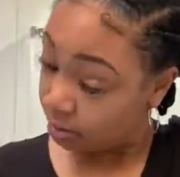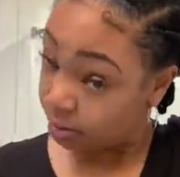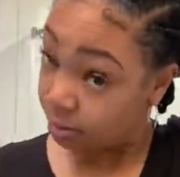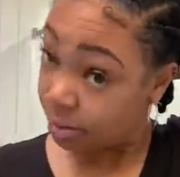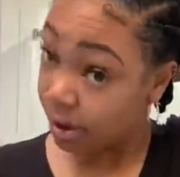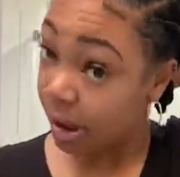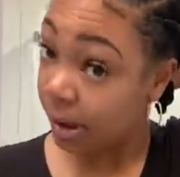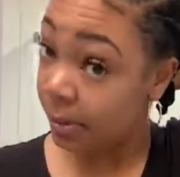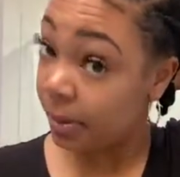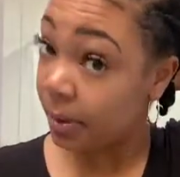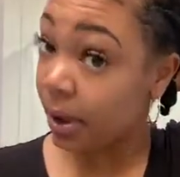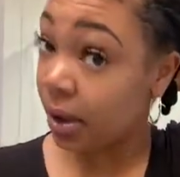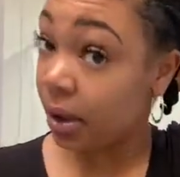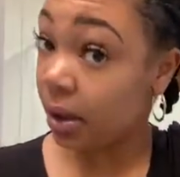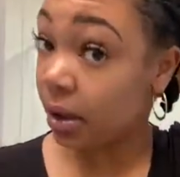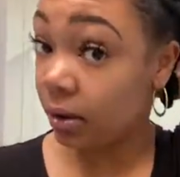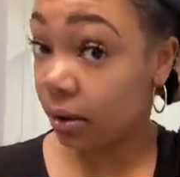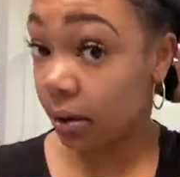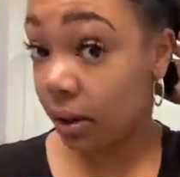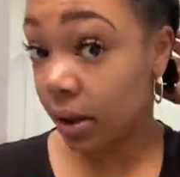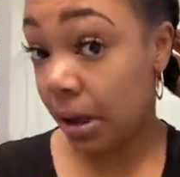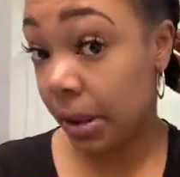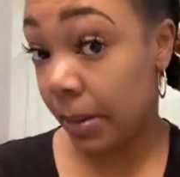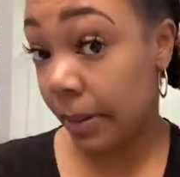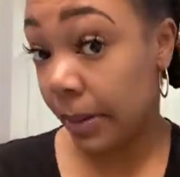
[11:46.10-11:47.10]
Probably not
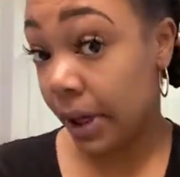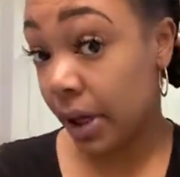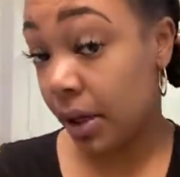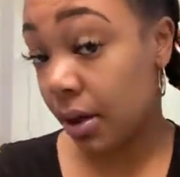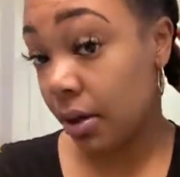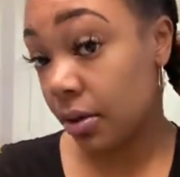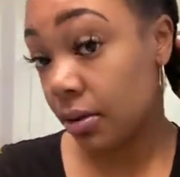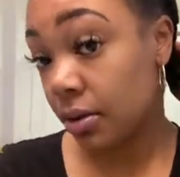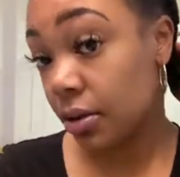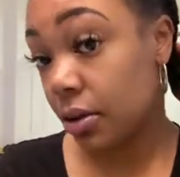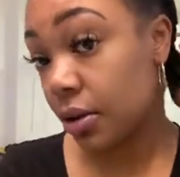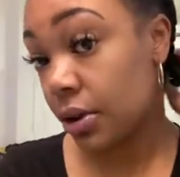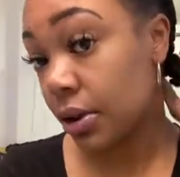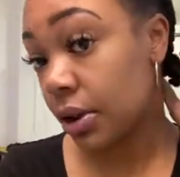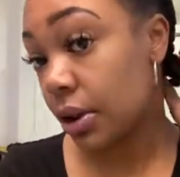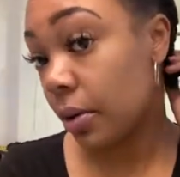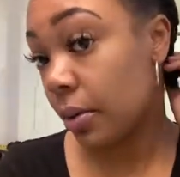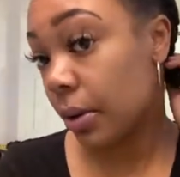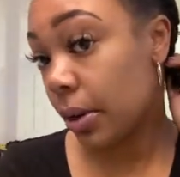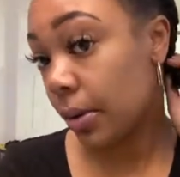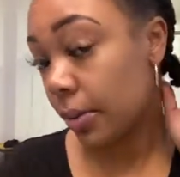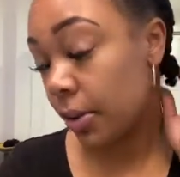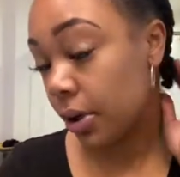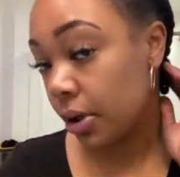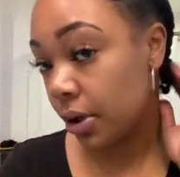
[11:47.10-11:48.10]
gonna come out. So
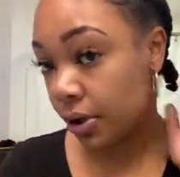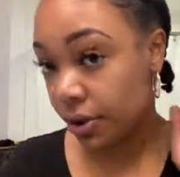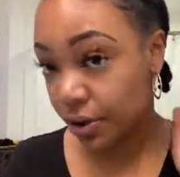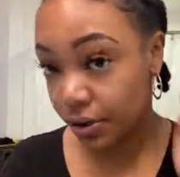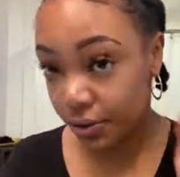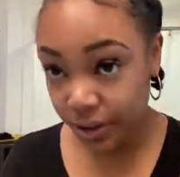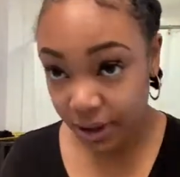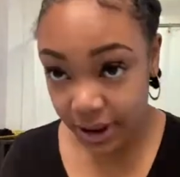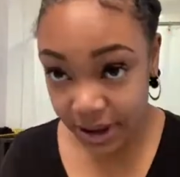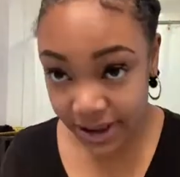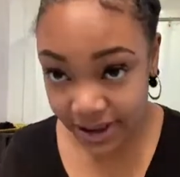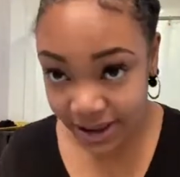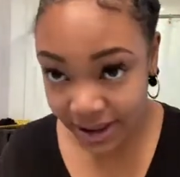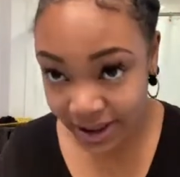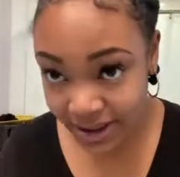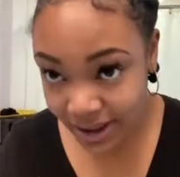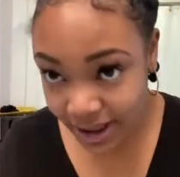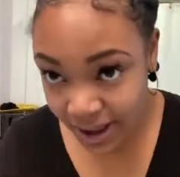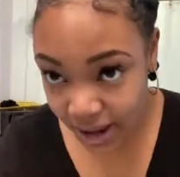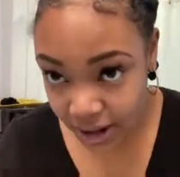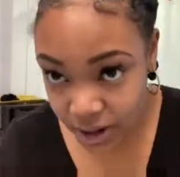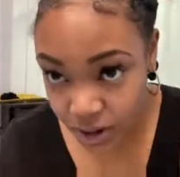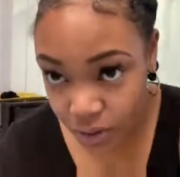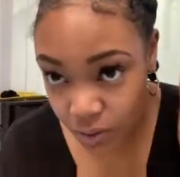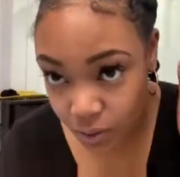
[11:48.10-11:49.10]
what I'm gonna do is, since
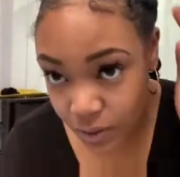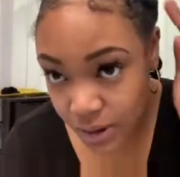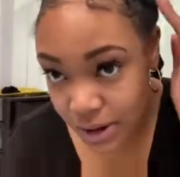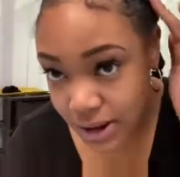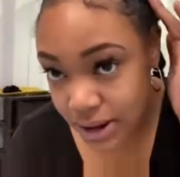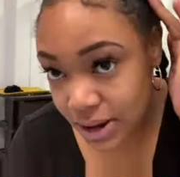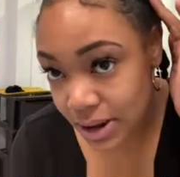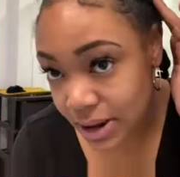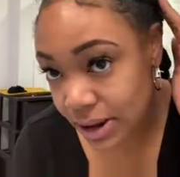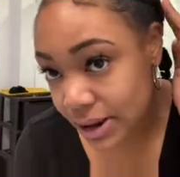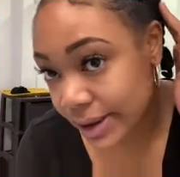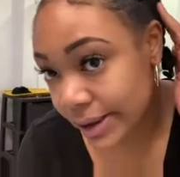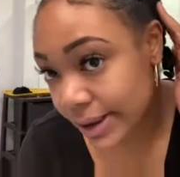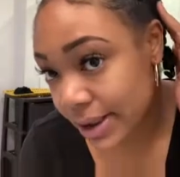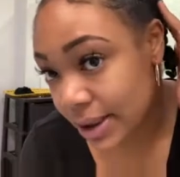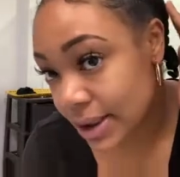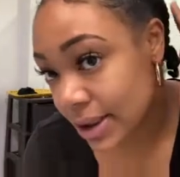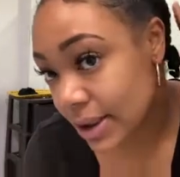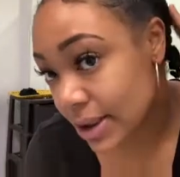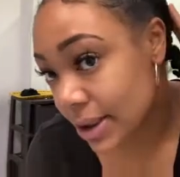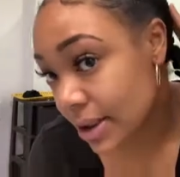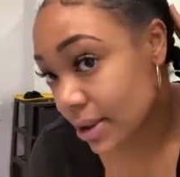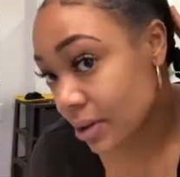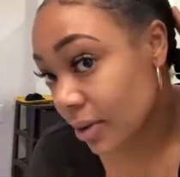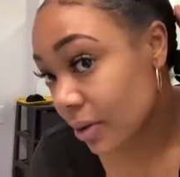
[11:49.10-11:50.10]
I twisted this
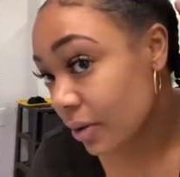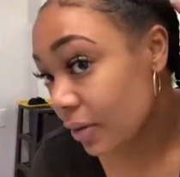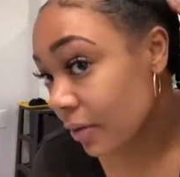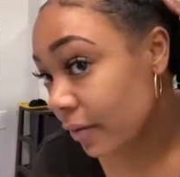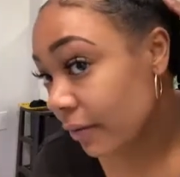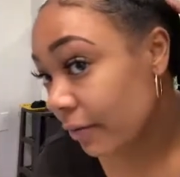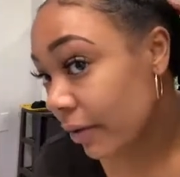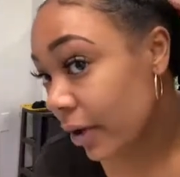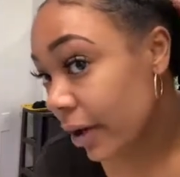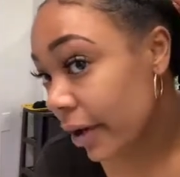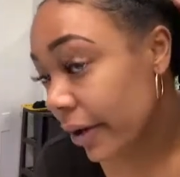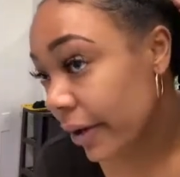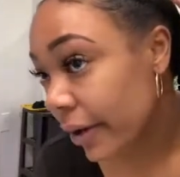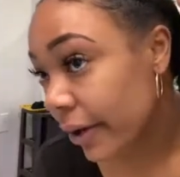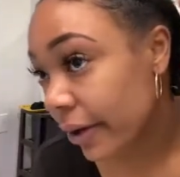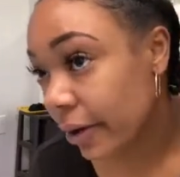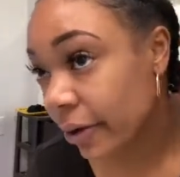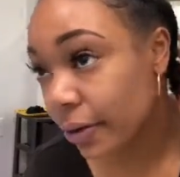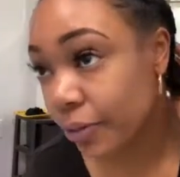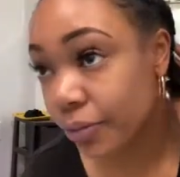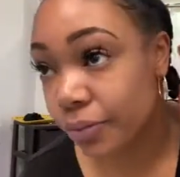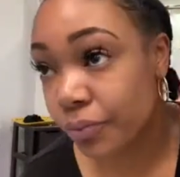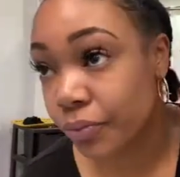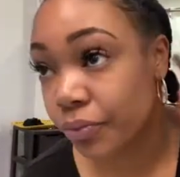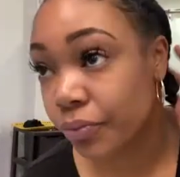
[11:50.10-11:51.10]
so
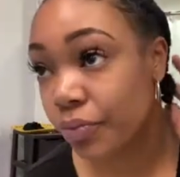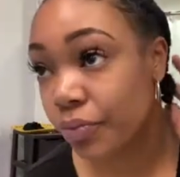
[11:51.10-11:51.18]
fire,